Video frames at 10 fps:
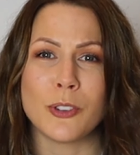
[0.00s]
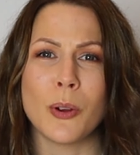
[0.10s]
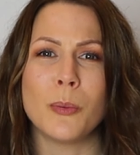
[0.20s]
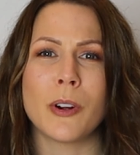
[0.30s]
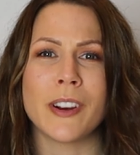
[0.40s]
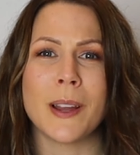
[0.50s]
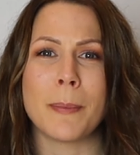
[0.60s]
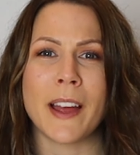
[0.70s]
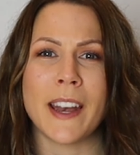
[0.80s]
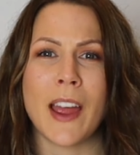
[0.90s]
Don't worry
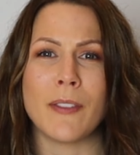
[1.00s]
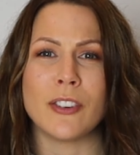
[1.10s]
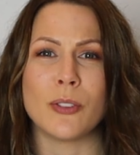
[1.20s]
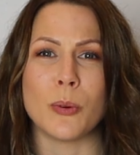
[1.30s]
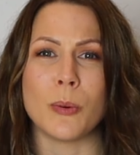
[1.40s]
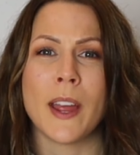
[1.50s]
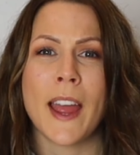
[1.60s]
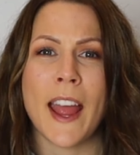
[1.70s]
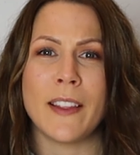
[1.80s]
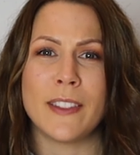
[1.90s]
about having to
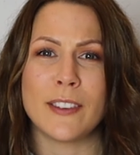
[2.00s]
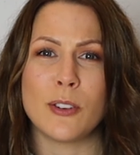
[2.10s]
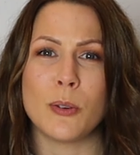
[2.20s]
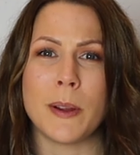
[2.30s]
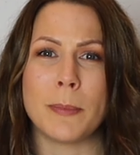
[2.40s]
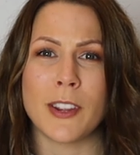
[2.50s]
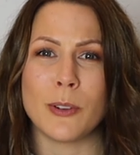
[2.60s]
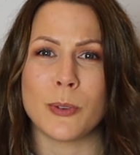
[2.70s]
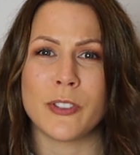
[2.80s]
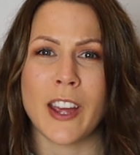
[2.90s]
add this to your website
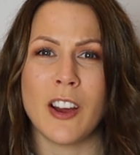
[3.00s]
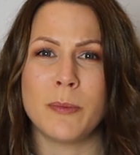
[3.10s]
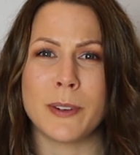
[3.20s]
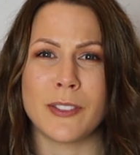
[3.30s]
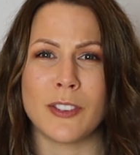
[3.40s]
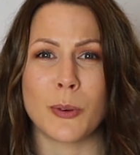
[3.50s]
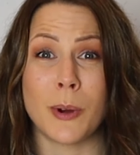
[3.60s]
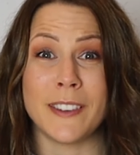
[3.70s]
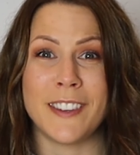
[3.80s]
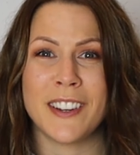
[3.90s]
yourself because it's
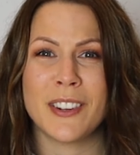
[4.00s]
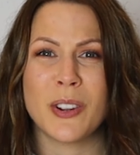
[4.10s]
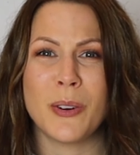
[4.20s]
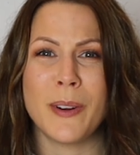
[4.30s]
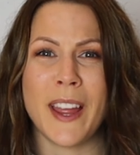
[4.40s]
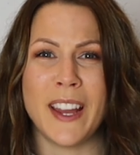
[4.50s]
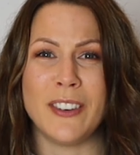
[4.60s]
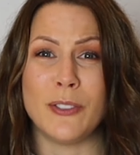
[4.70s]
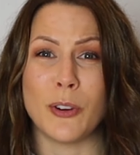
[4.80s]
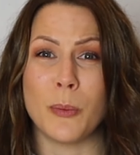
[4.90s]
quite technical
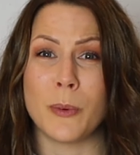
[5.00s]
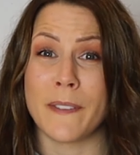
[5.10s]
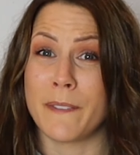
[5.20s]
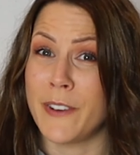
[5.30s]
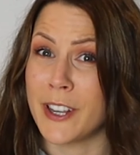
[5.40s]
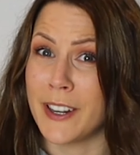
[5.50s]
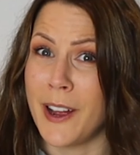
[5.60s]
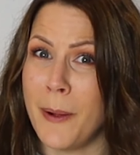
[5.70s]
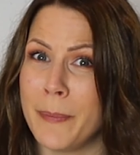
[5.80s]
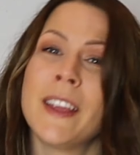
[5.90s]
and you don't want to fuck it
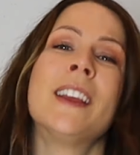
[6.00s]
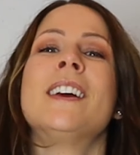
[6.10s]
up.